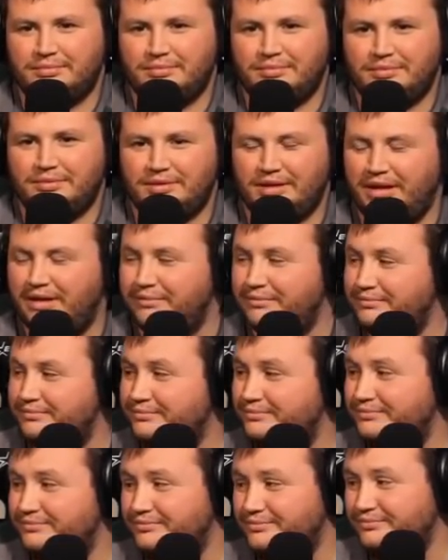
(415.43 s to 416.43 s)

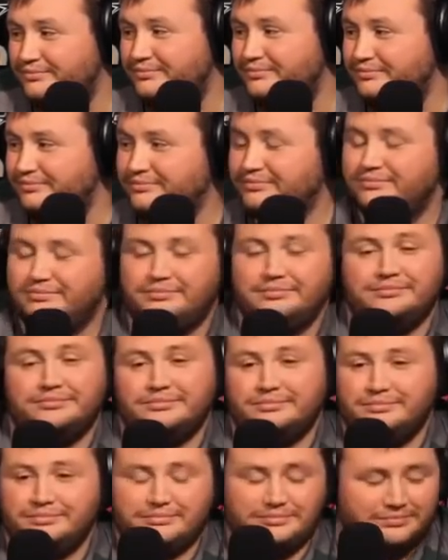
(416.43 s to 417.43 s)

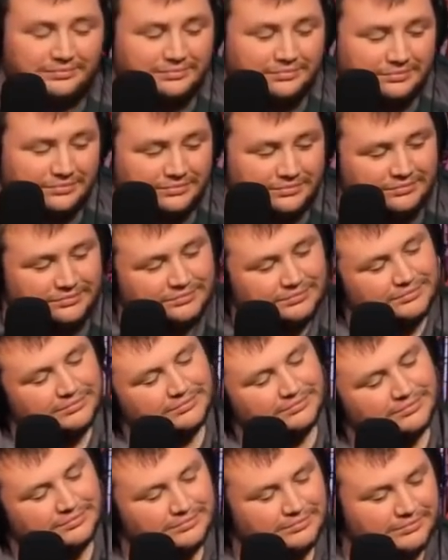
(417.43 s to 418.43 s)

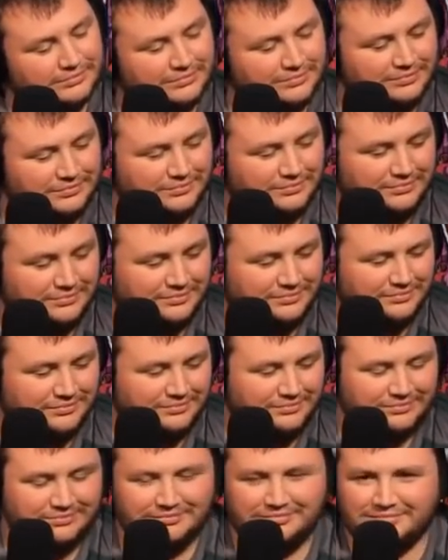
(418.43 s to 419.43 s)

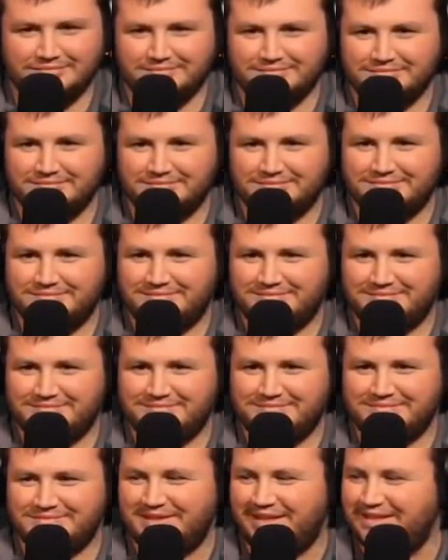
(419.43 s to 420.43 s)

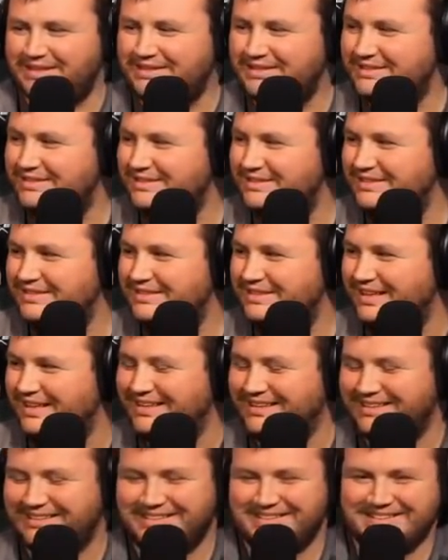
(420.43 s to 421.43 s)

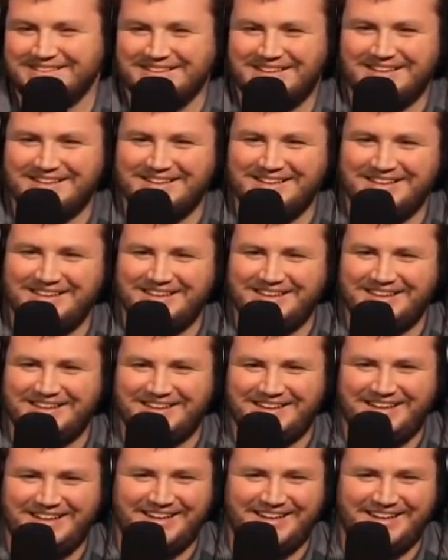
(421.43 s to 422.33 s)
The person shown says nothing.